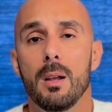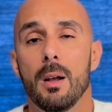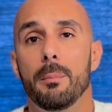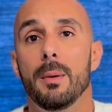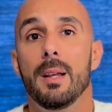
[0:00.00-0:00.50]

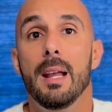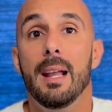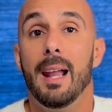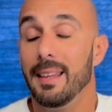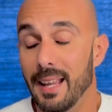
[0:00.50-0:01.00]
Um,
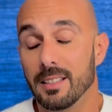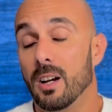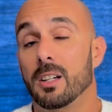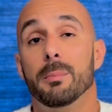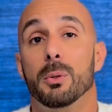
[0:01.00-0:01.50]
and that
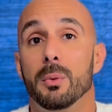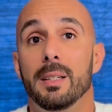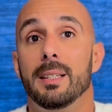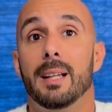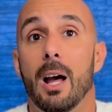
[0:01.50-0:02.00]
document
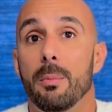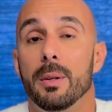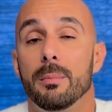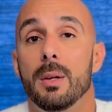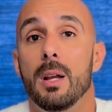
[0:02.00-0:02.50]
really helped
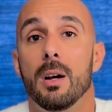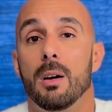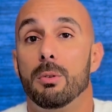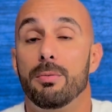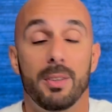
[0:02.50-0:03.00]
him
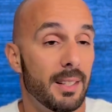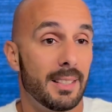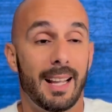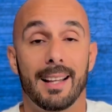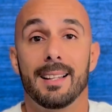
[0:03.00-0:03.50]
reflect
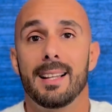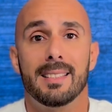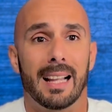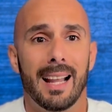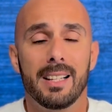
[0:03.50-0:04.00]
and
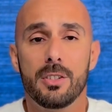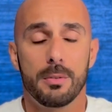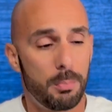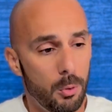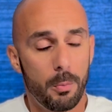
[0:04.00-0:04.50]
analyze and kind of
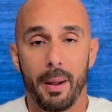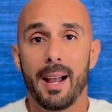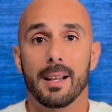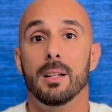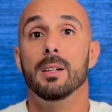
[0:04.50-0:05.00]
just pull
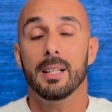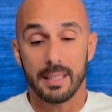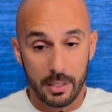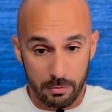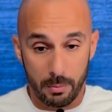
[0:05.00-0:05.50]
back and look at
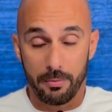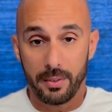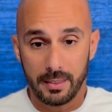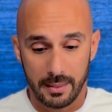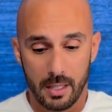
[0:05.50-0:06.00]
things from a
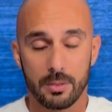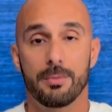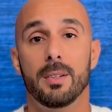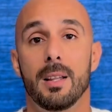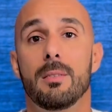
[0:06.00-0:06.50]
50,000
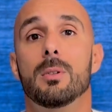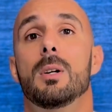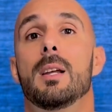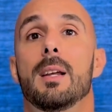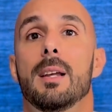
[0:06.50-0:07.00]
foot
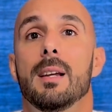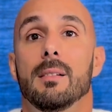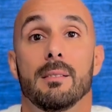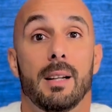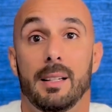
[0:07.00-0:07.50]
level.
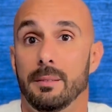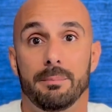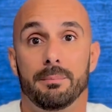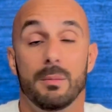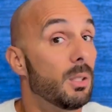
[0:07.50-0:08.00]
And
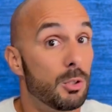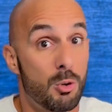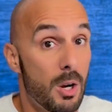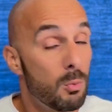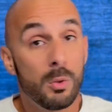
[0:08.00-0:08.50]
the
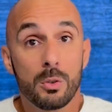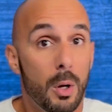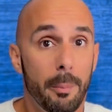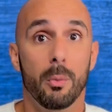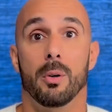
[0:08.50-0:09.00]
trend was
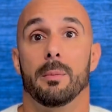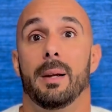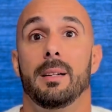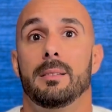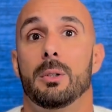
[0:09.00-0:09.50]
upward, man. It